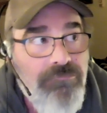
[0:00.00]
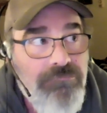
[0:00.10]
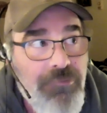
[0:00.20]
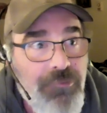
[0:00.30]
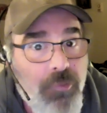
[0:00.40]

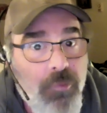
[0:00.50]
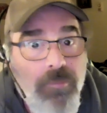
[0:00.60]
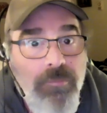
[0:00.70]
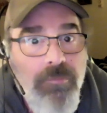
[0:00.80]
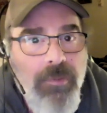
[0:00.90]
So
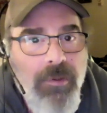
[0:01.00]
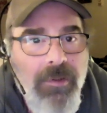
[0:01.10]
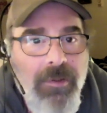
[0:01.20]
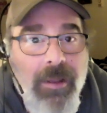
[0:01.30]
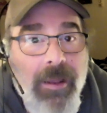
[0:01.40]

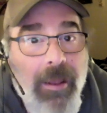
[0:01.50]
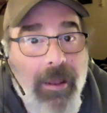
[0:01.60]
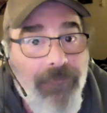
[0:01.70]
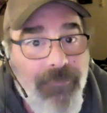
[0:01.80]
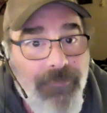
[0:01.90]
I
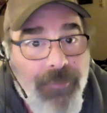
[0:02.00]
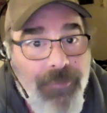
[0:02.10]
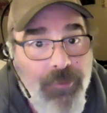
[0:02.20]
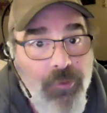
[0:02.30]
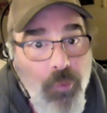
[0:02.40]
haven't done
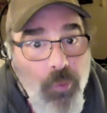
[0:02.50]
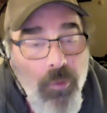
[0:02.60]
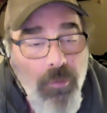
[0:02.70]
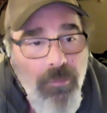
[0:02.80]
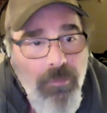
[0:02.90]
nothing
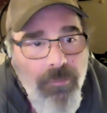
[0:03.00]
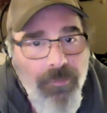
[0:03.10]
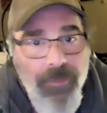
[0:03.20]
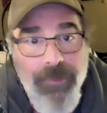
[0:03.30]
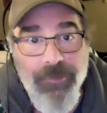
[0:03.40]
cool.
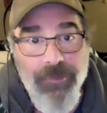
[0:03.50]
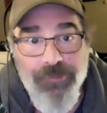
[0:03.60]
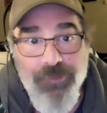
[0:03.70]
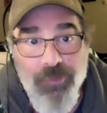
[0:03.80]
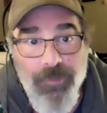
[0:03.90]
They ain't gonna
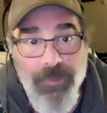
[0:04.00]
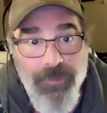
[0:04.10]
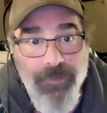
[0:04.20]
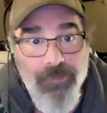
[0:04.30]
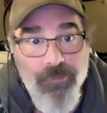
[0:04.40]
show me
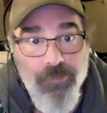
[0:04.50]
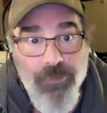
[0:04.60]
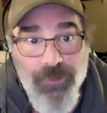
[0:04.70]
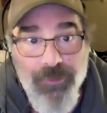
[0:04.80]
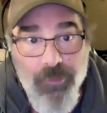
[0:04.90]
anything
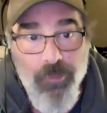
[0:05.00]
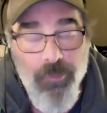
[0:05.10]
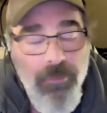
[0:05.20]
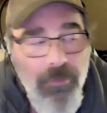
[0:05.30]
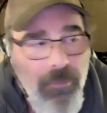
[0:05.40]
really
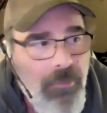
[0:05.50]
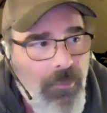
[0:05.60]
cool.